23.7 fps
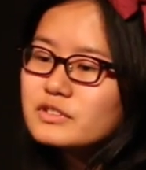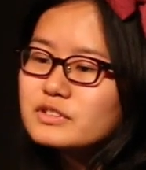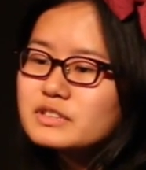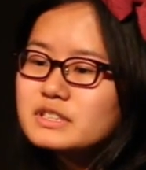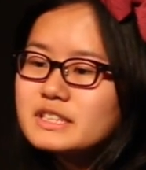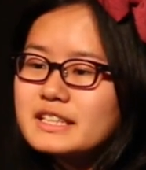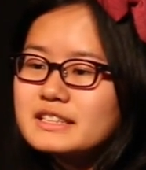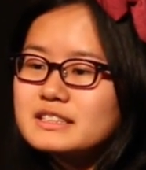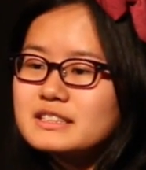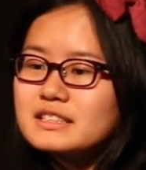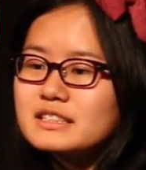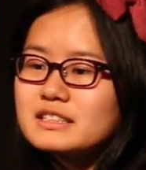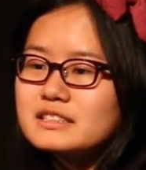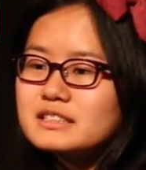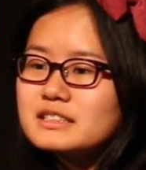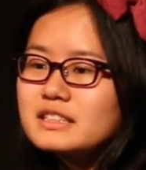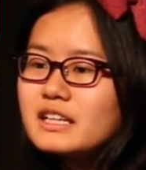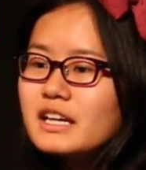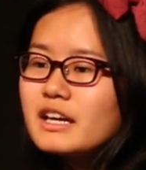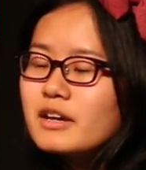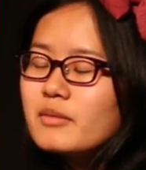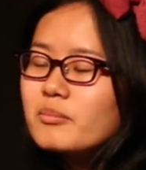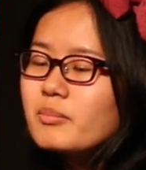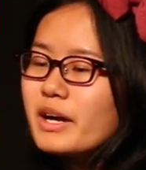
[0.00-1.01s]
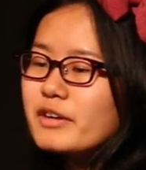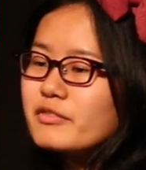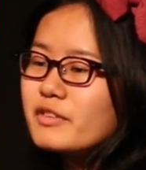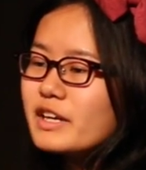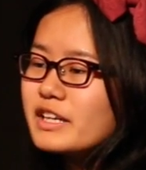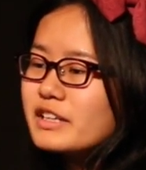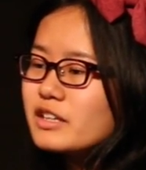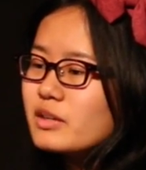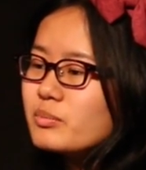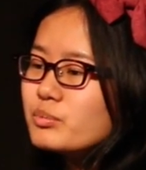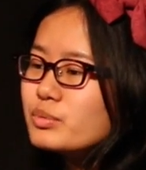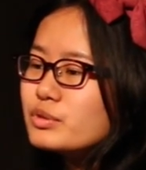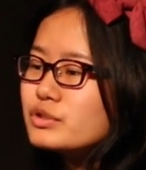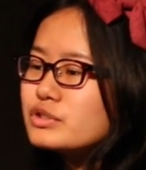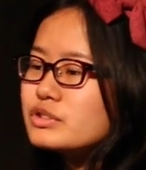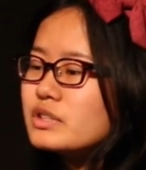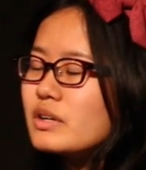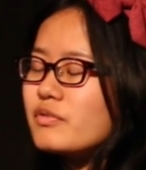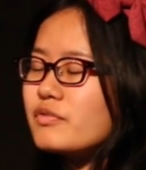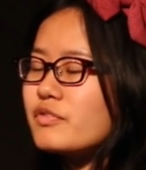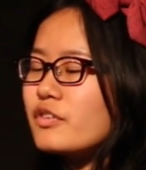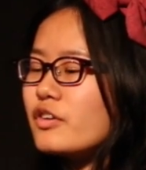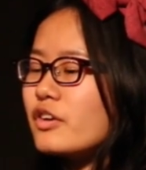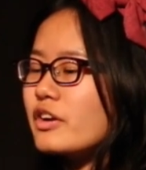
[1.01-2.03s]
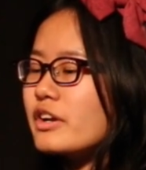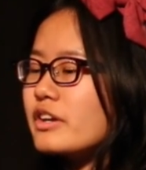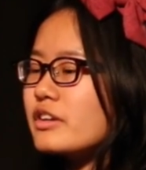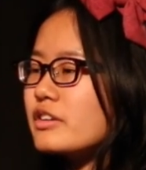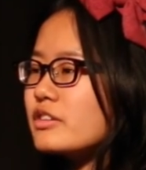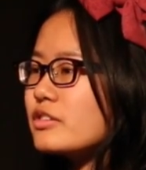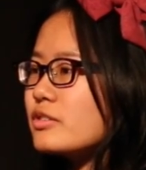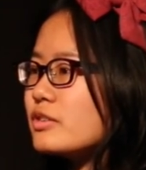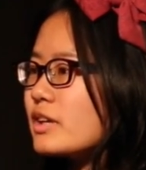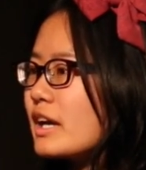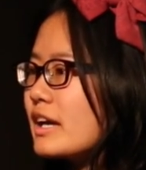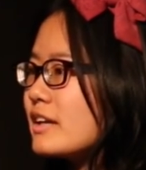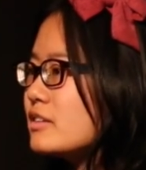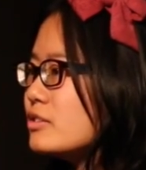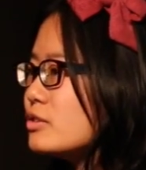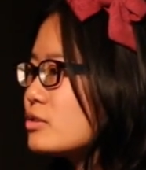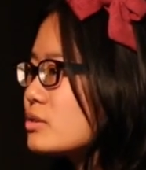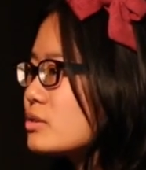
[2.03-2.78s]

those cases, by running a Bootstrap fork, you can